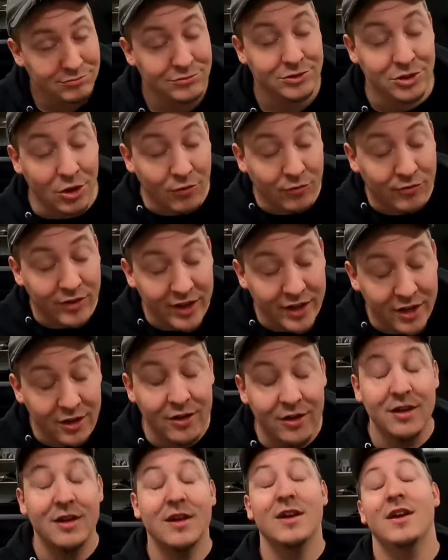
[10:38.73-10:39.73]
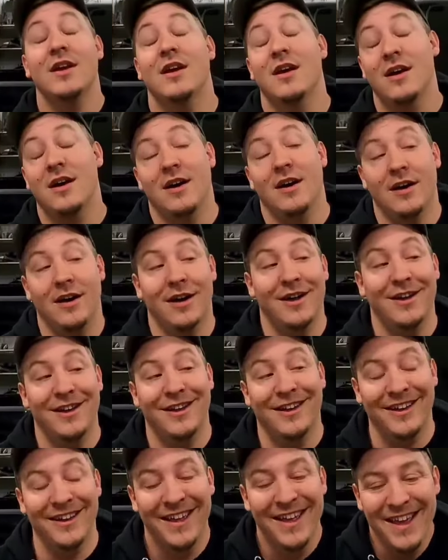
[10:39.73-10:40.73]
Go figure.
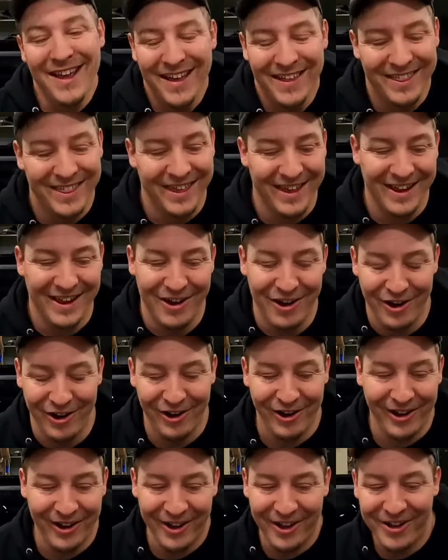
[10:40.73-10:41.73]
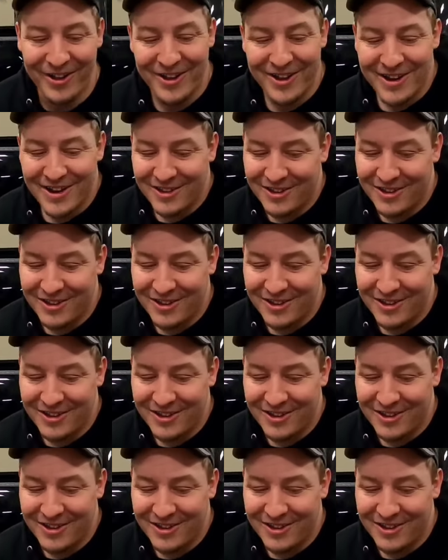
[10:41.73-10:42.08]
They are,